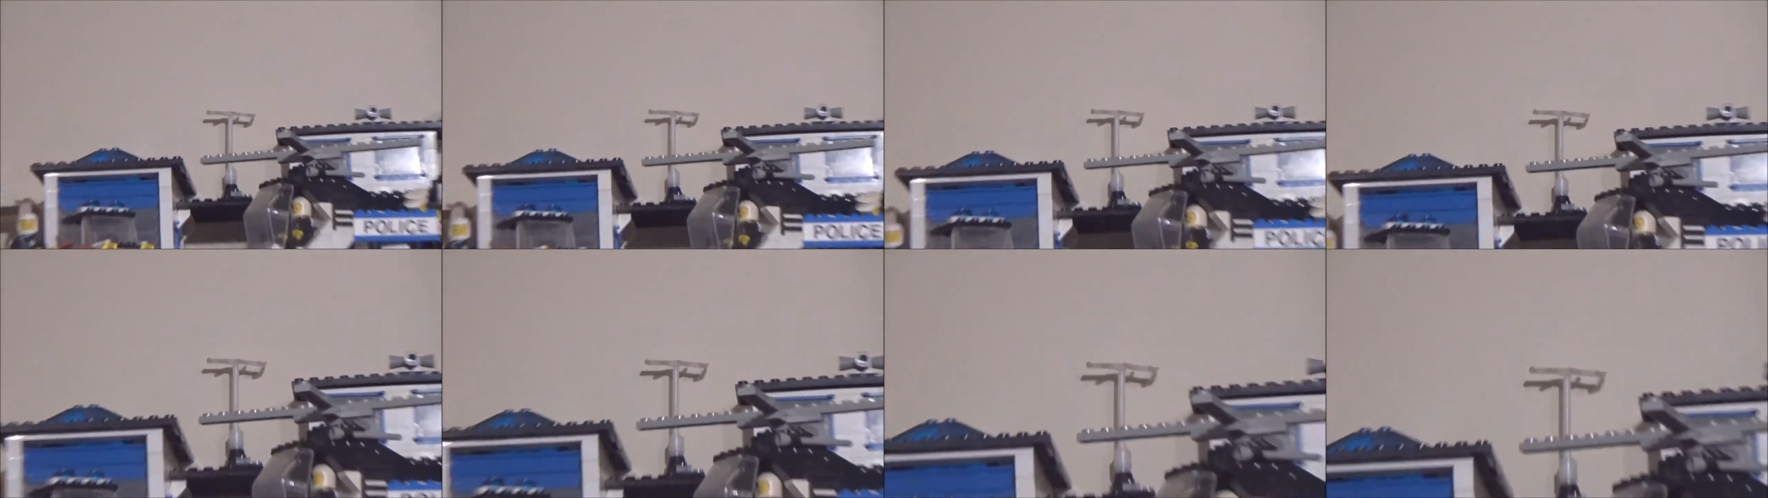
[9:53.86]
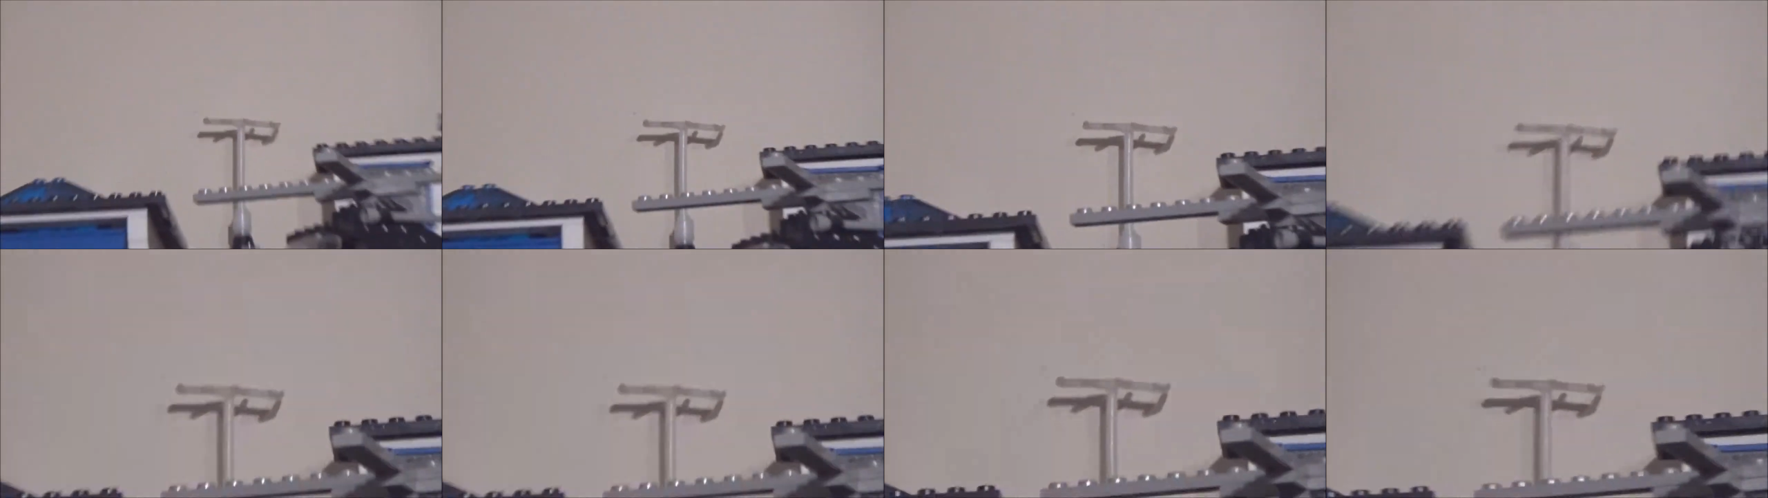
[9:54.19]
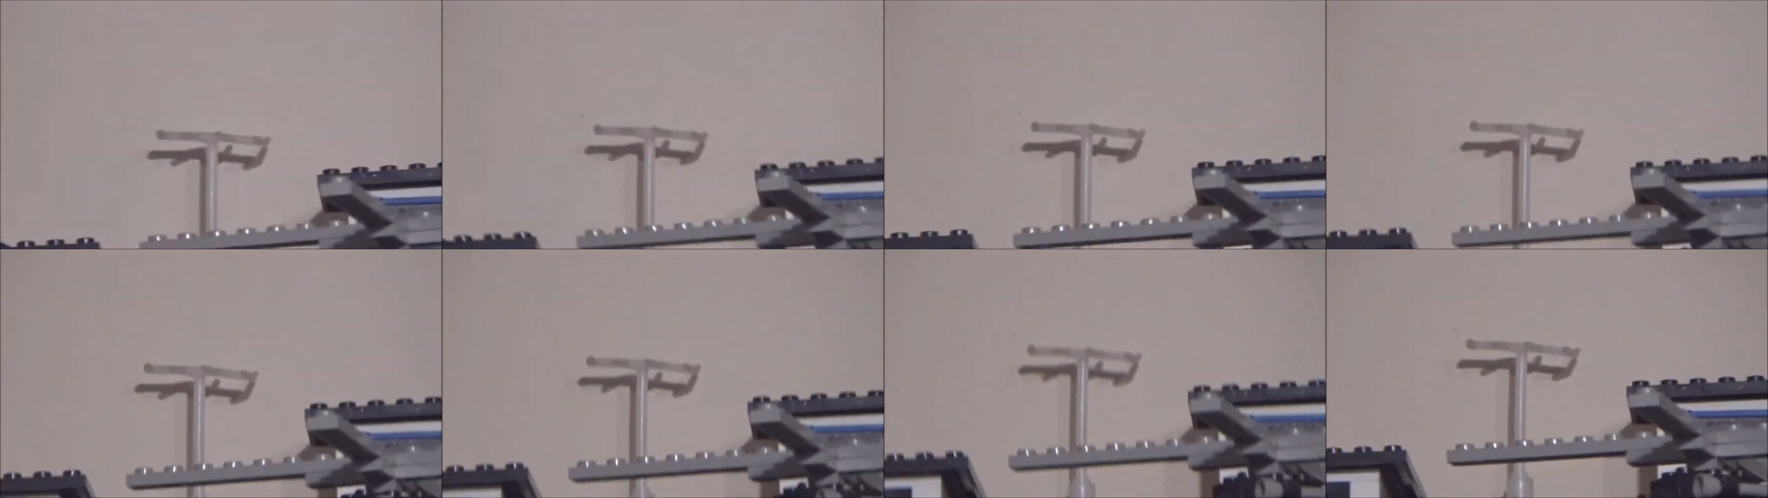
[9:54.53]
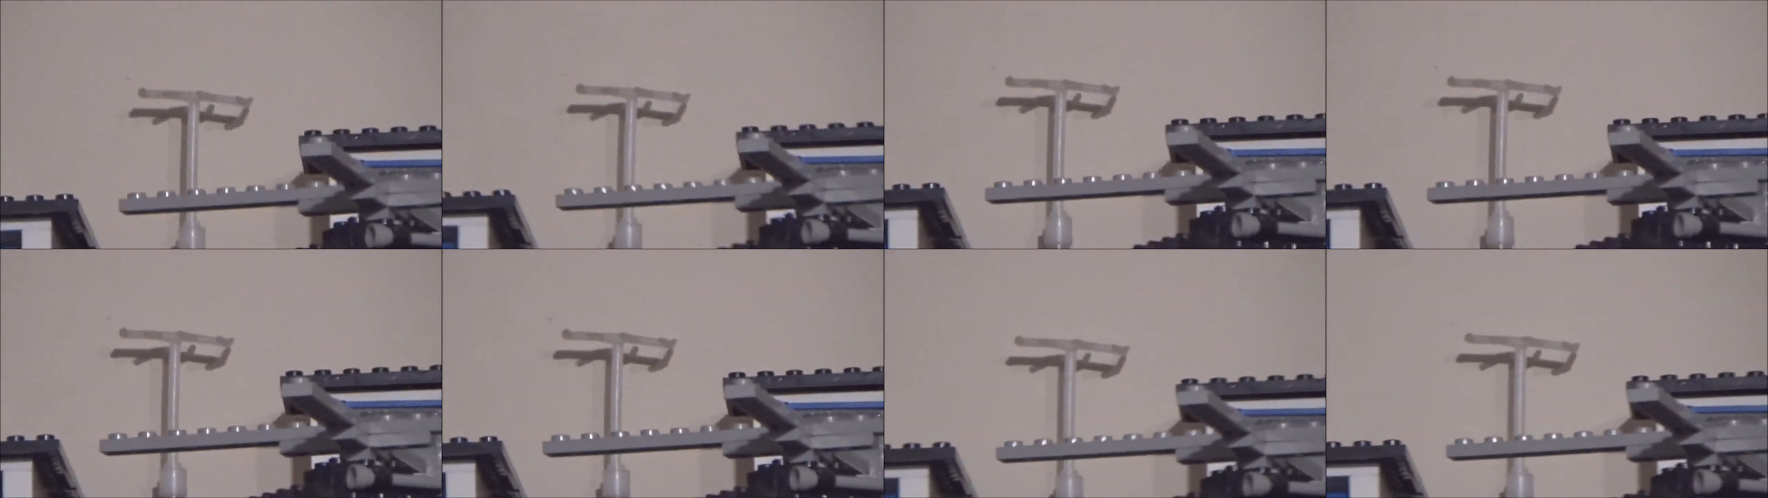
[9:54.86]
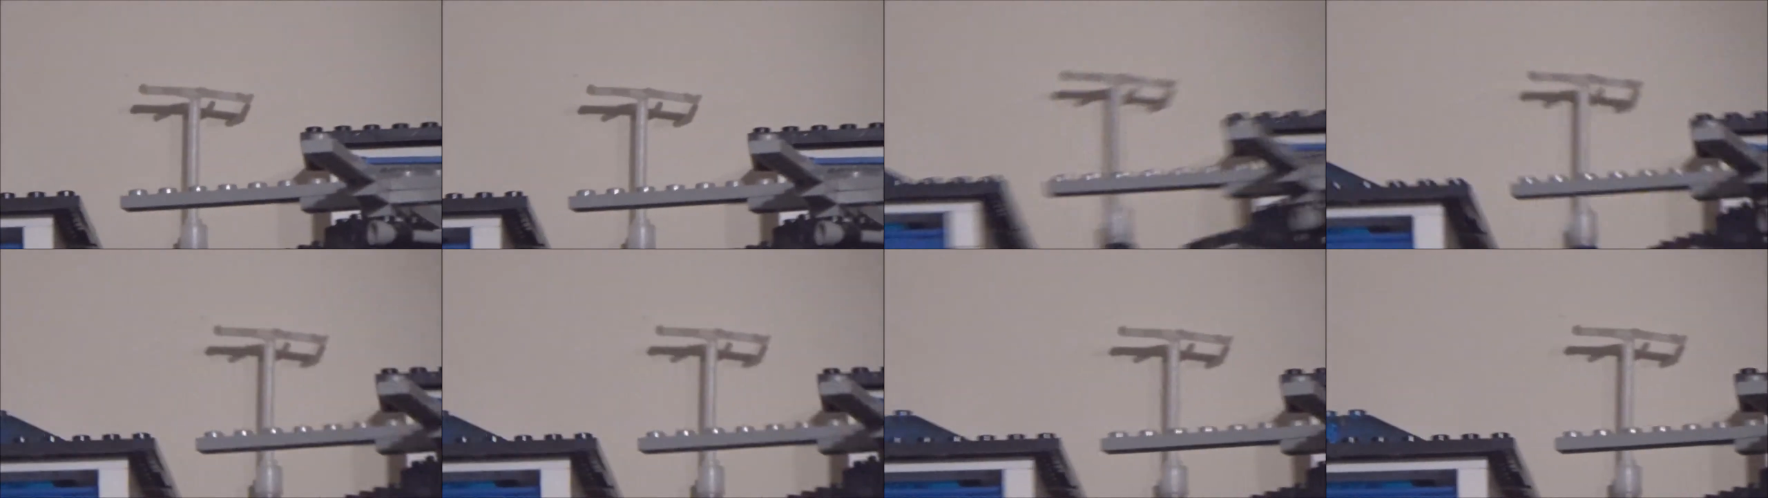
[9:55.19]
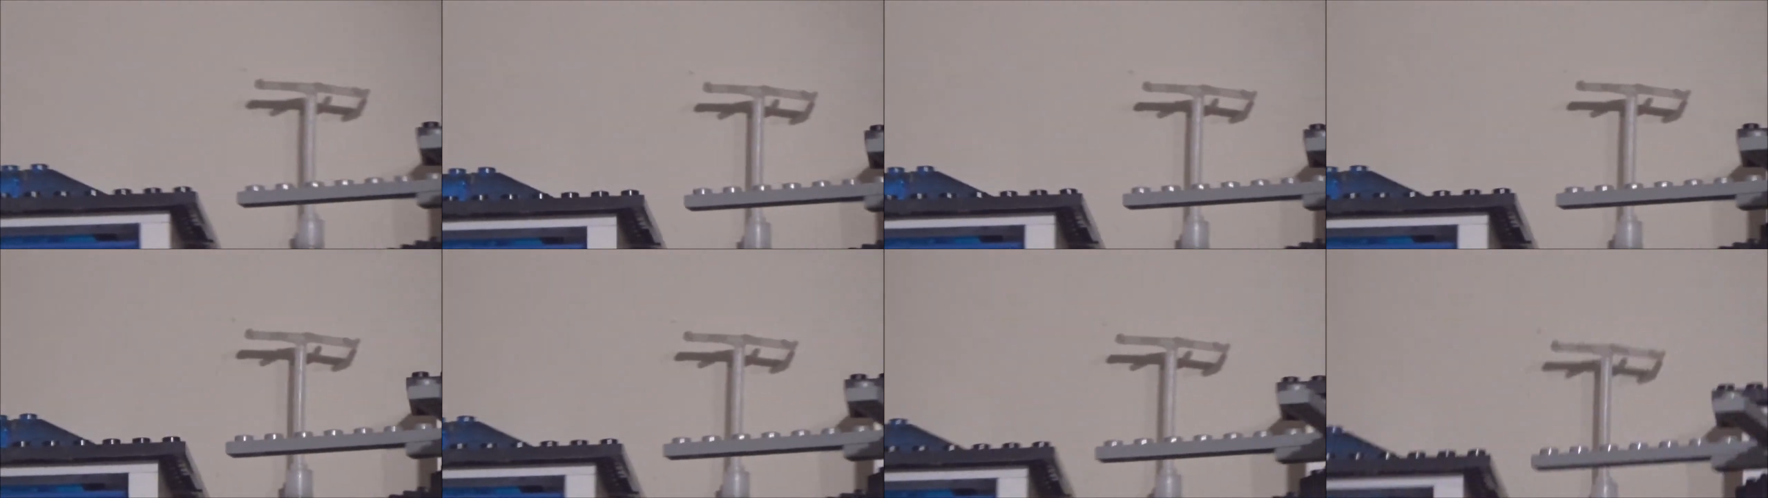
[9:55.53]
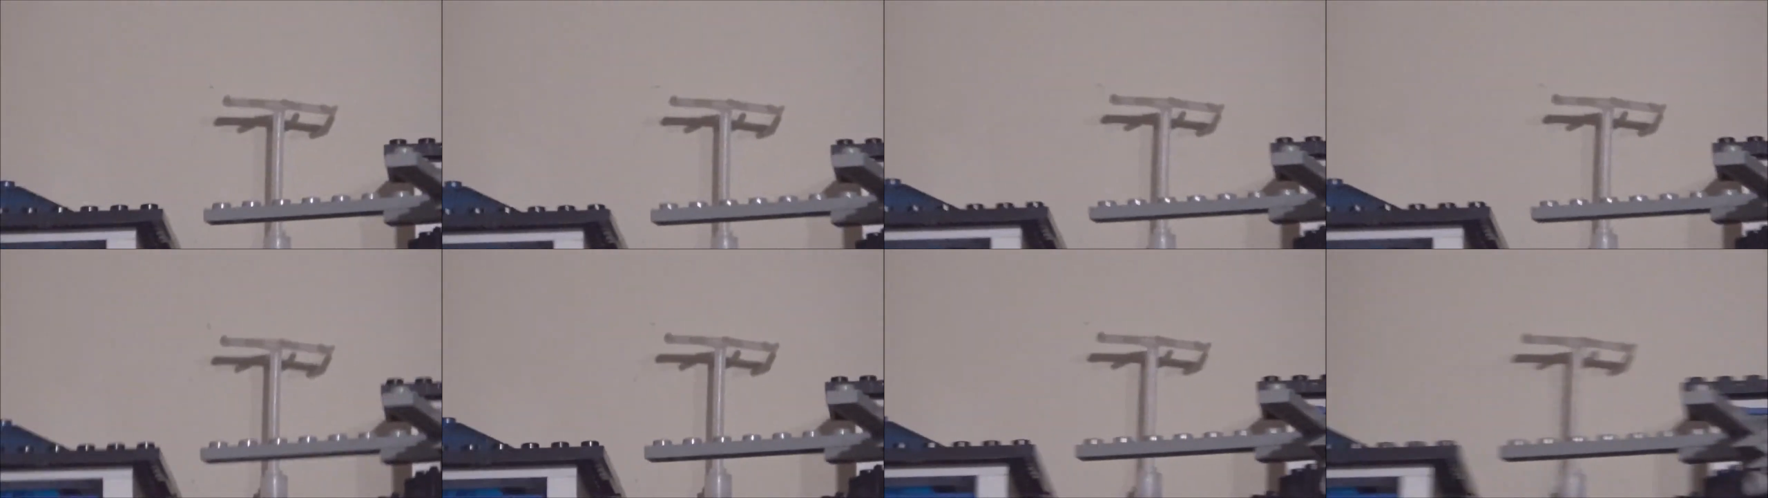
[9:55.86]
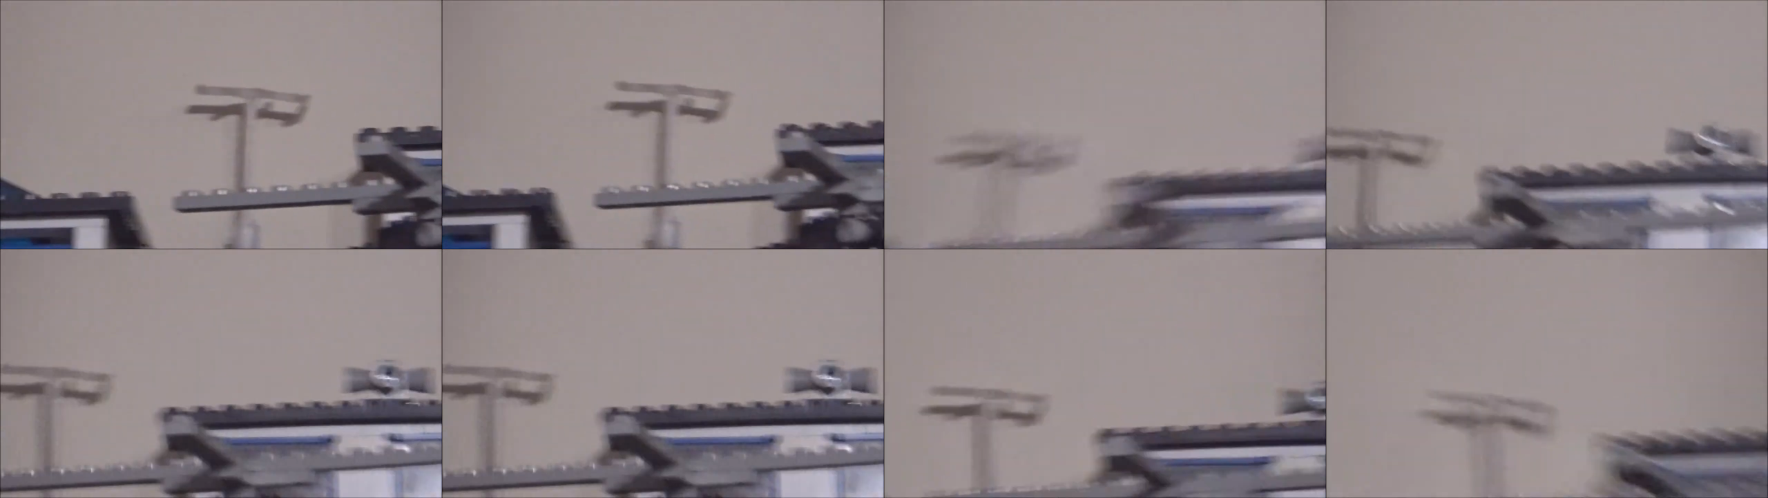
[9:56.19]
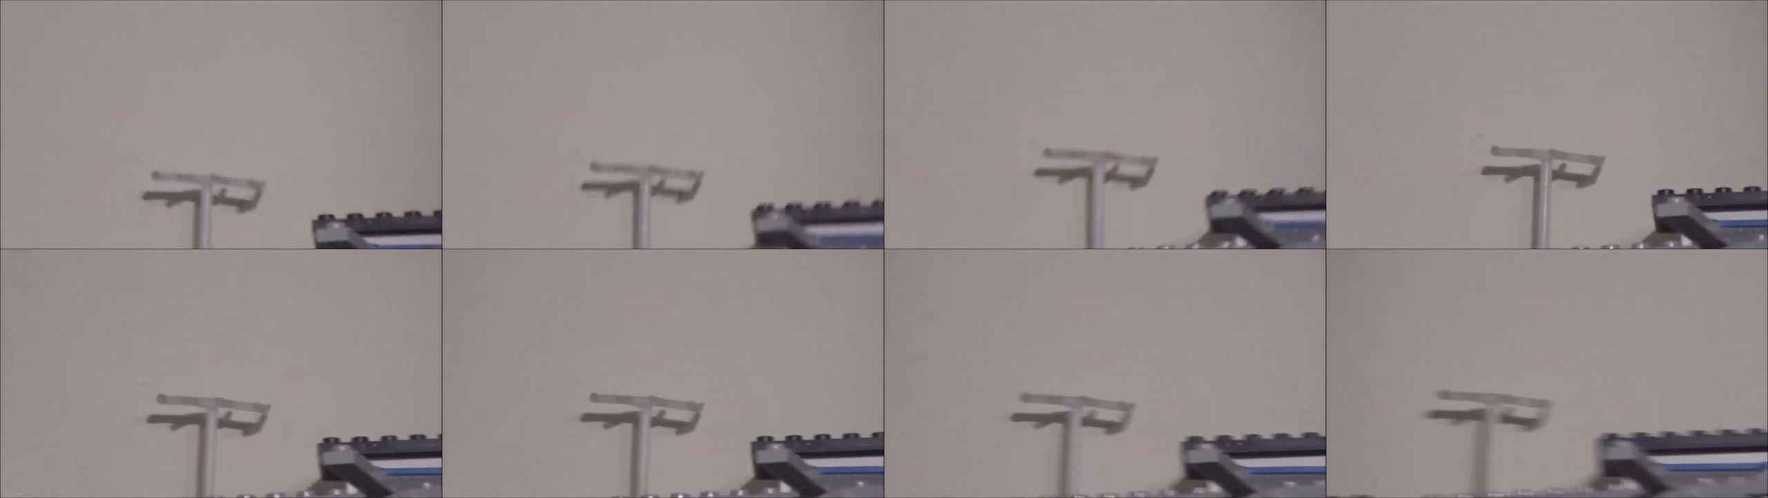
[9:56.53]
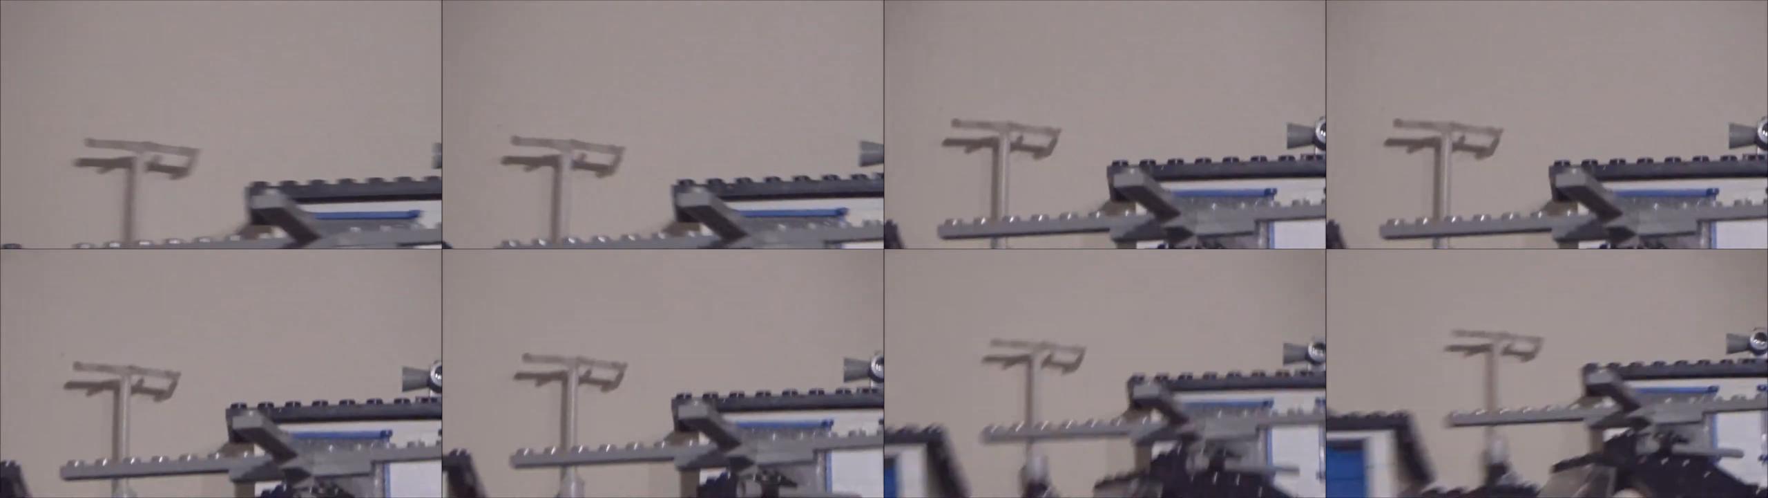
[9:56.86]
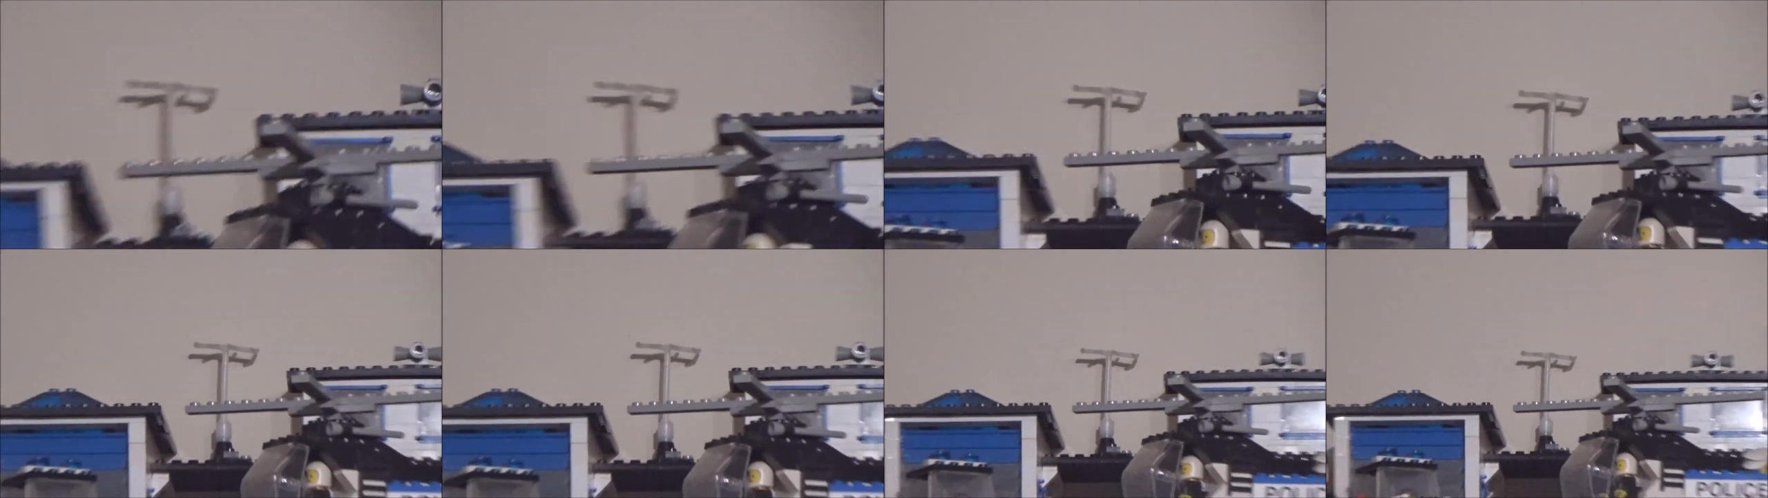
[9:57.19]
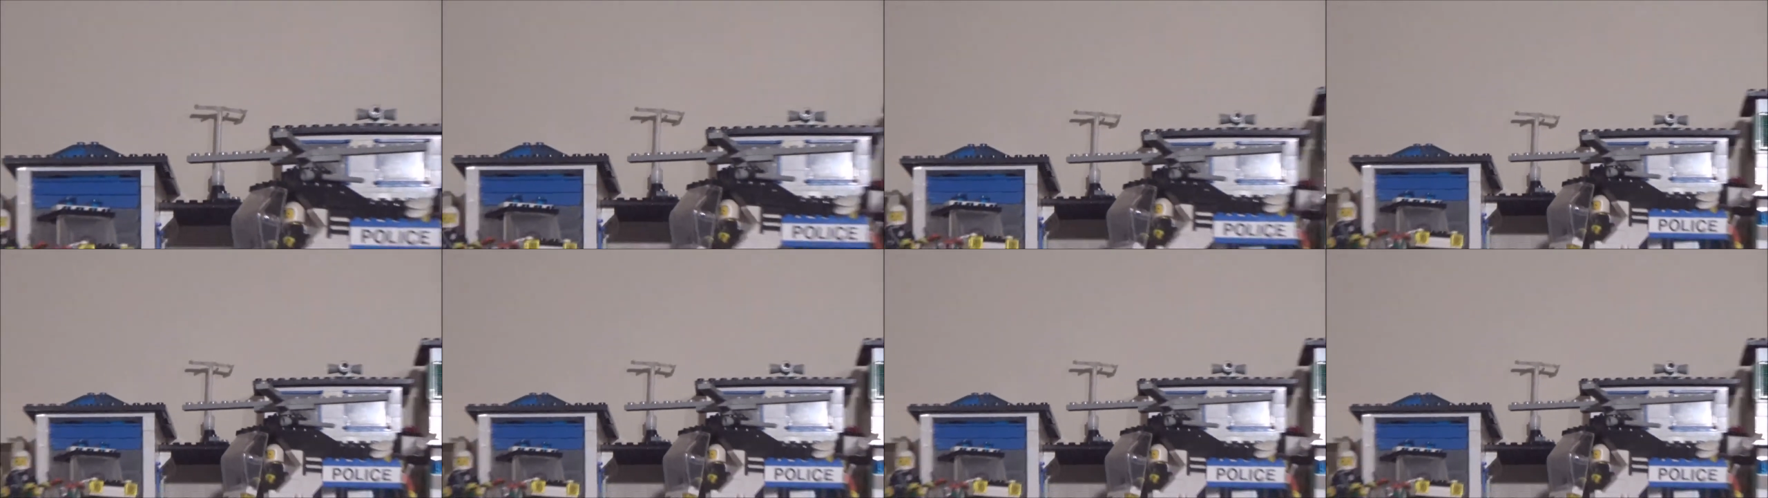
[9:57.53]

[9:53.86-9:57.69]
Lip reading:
No face is visible, so there are no lips to read.